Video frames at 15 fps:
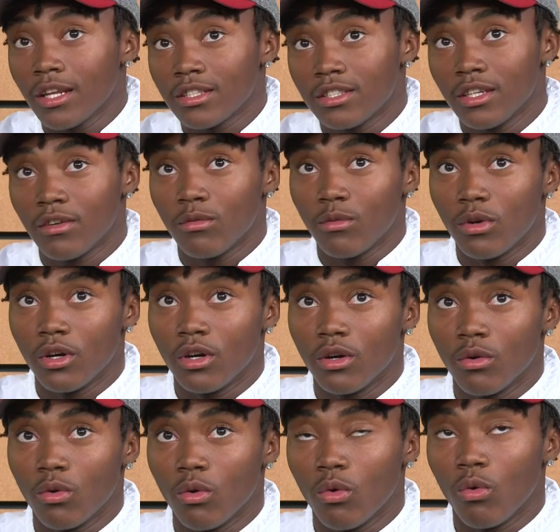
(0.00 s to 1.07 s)
of stuff.
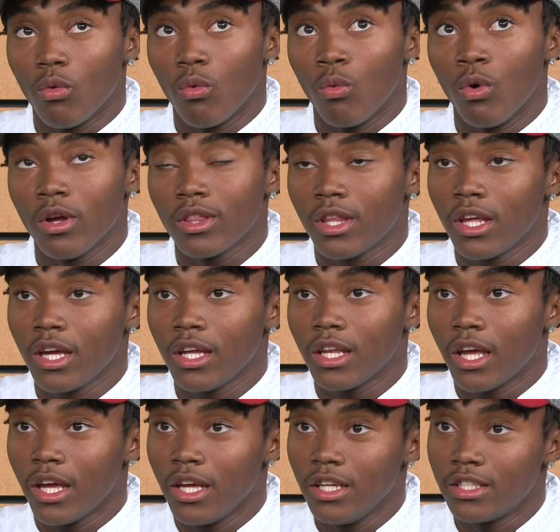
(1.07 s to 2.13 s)
Well, one thing
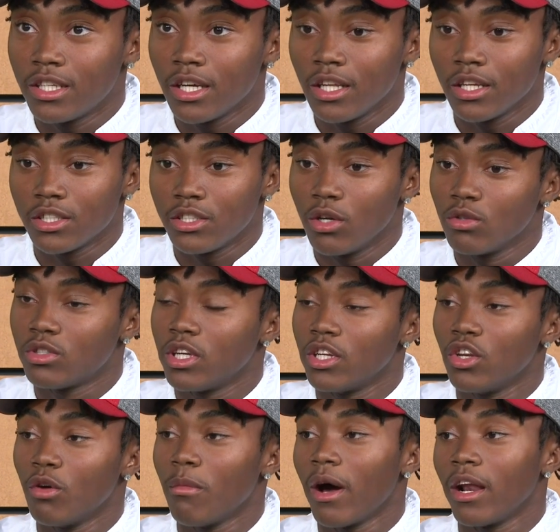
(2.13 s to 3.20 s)
that he tell us don't take
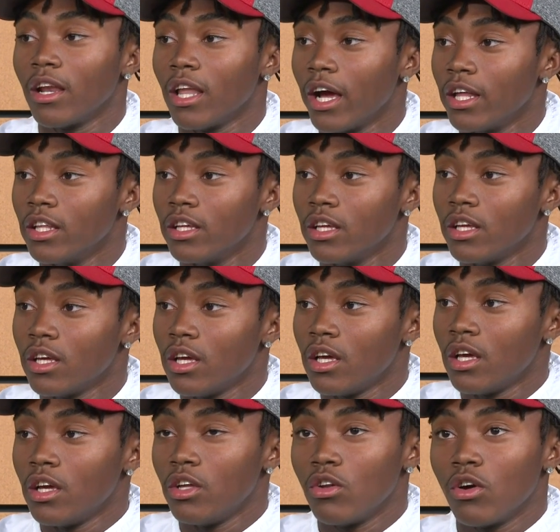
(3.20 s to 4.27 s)
nobody lightly. Yeah.
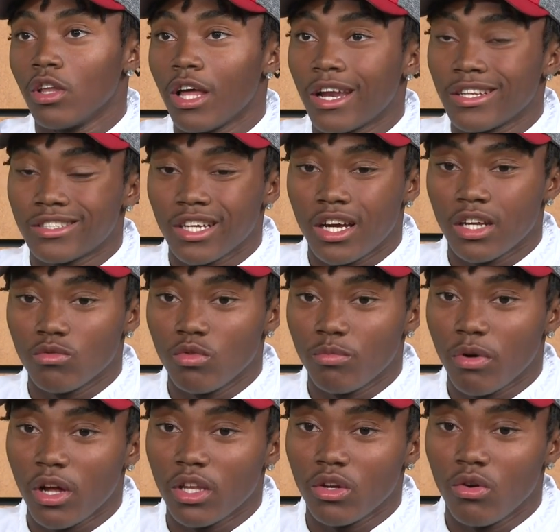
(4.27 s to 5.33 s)
You know, a lot of times we
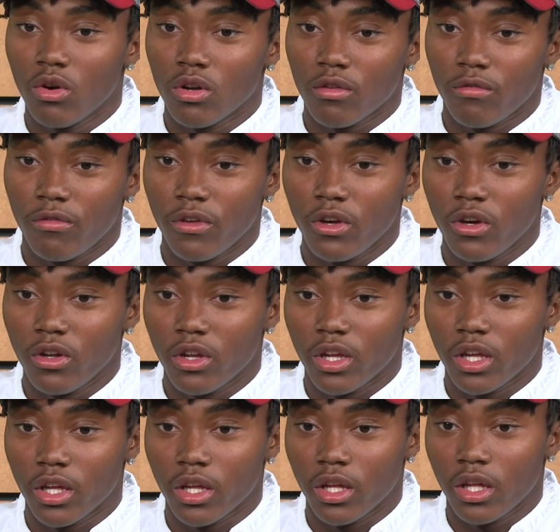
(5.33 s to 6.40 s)
probably go on the field
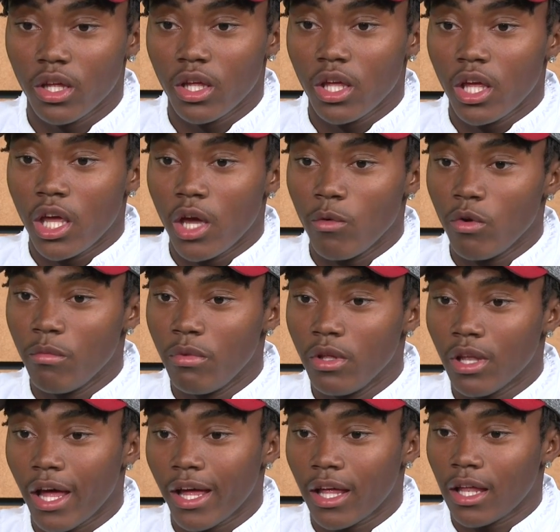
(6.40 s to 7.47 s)
and and we be
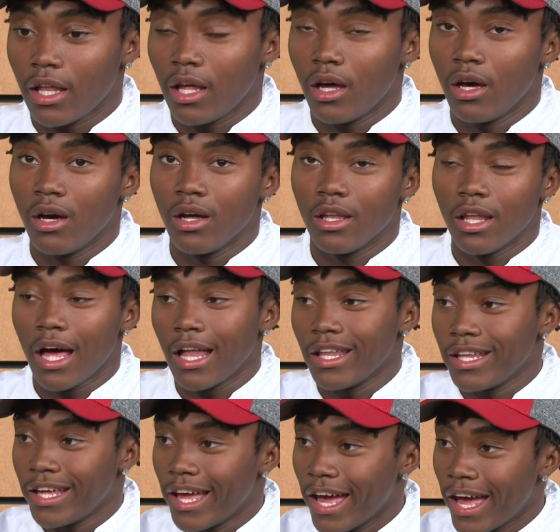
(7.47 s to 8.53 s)
like uh,
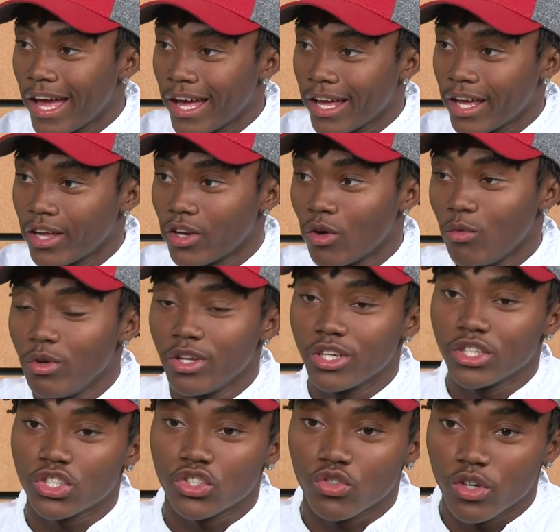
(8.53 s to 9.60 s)
lollygagging or we
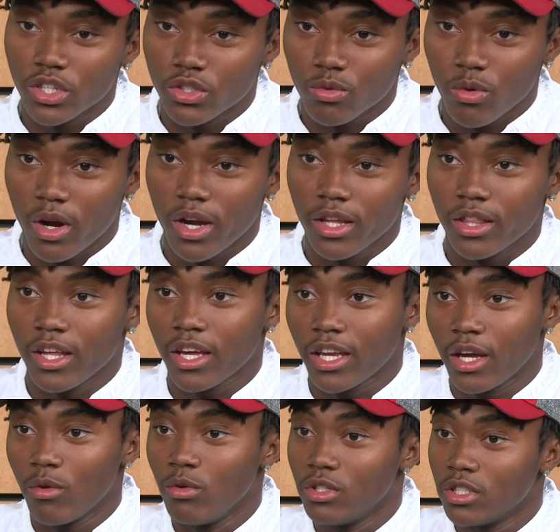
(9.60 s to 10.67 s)
didn't stretch right, thinking
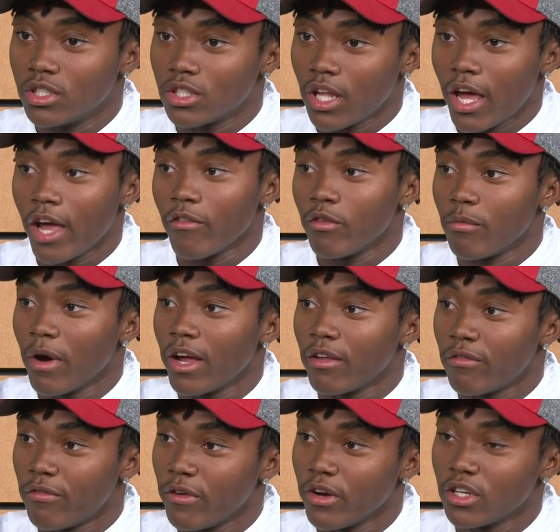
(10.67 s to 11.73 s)
that we just like everybody
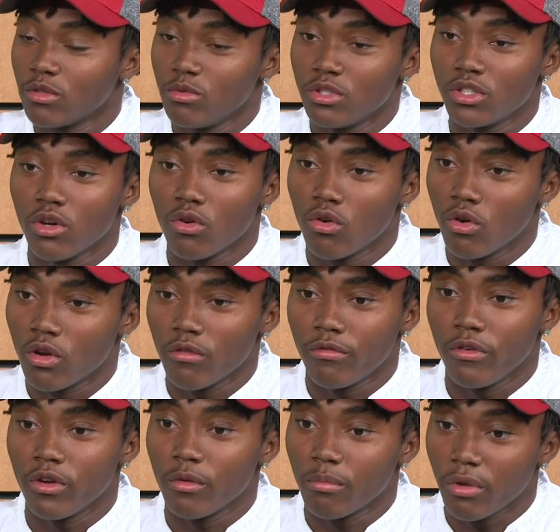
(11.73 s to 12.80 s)
fear us. We just gonna go on the
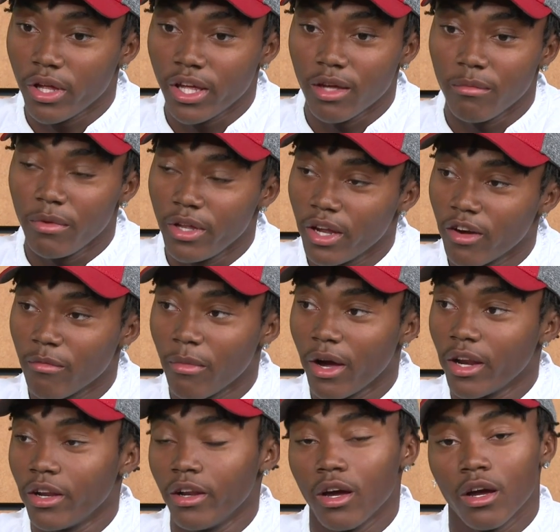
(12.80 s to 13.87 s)
field and play and beat
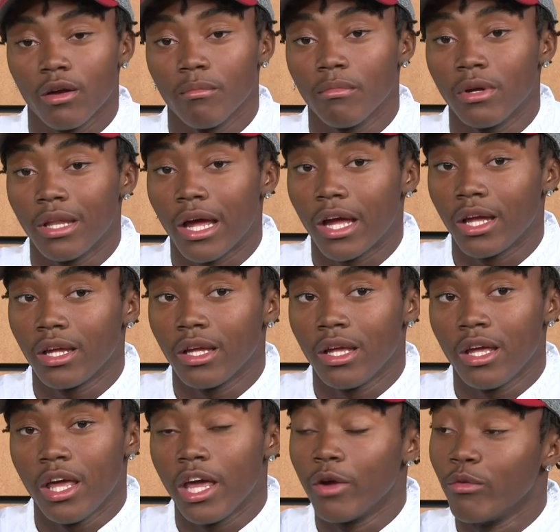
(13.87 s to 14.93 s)
everybody. But like
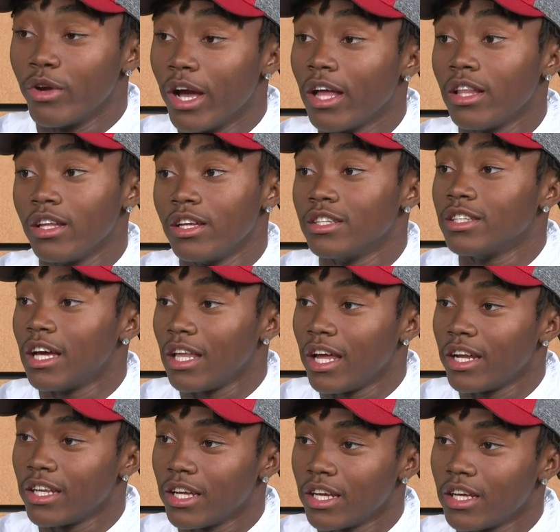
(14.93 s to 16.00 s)
in reality, it's not
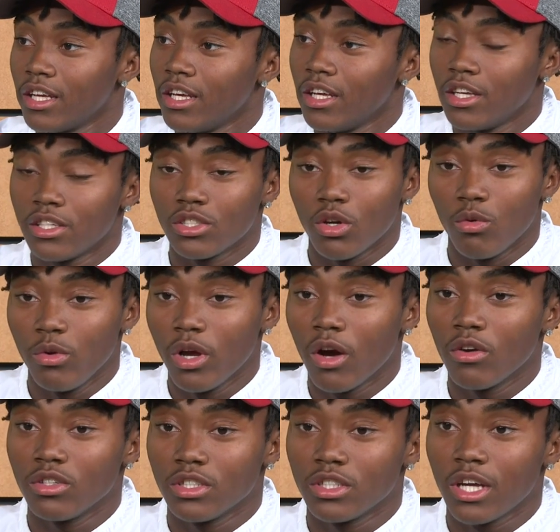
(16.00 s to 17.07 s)
like that. So we
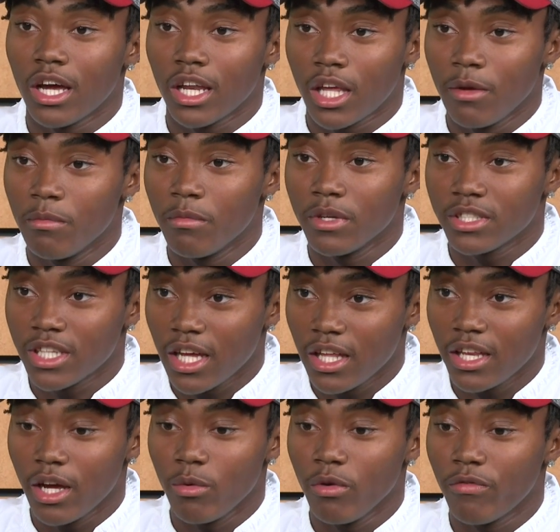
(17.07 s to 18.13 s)
always just gotta keep the
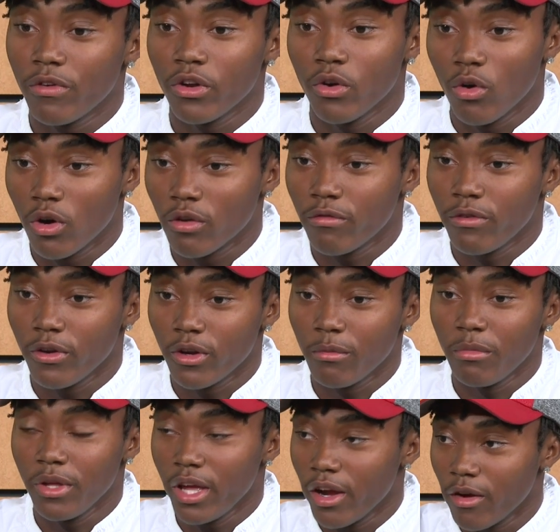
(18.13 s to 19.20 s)
mentality that we finna go on the field and
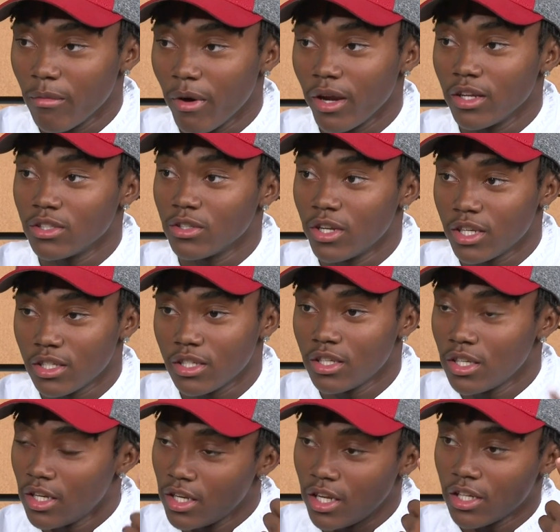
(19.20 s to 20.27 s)
beat everybody. So that's
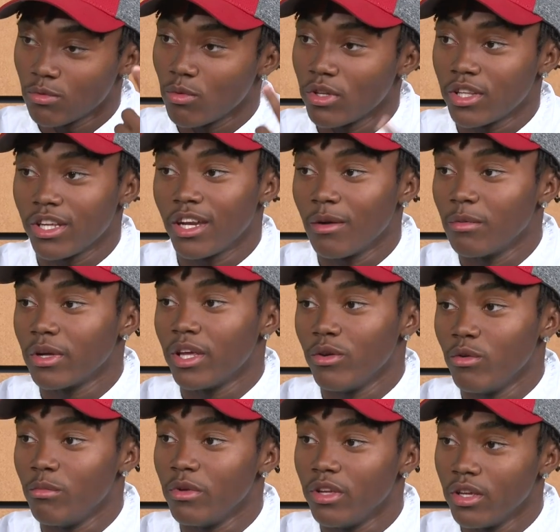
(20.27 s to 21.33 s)
that's one thing I'm gonna keep
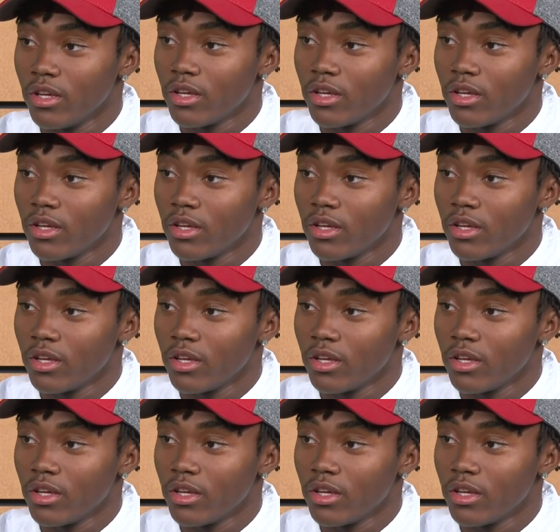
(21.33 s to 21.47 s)
with me.